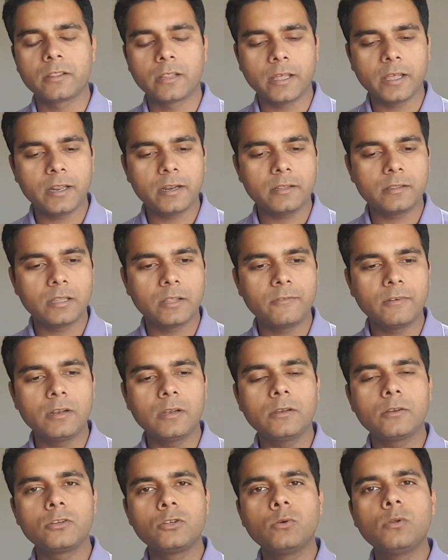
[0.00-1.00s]
There,
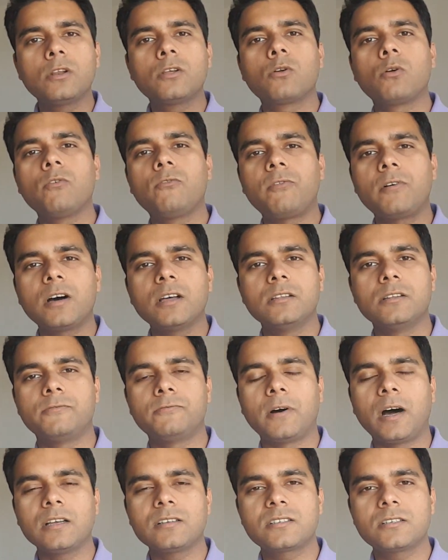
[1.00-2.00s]
you'll grow further,
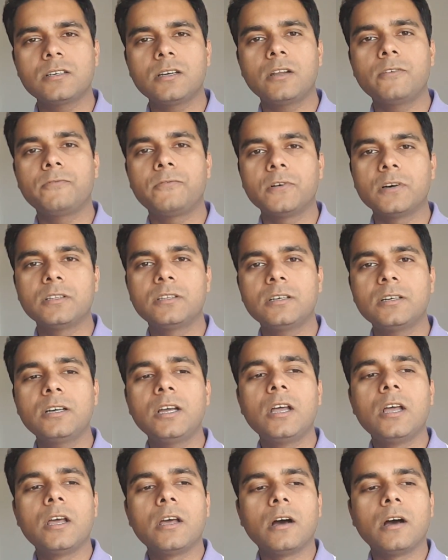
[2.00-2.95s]
faster and further,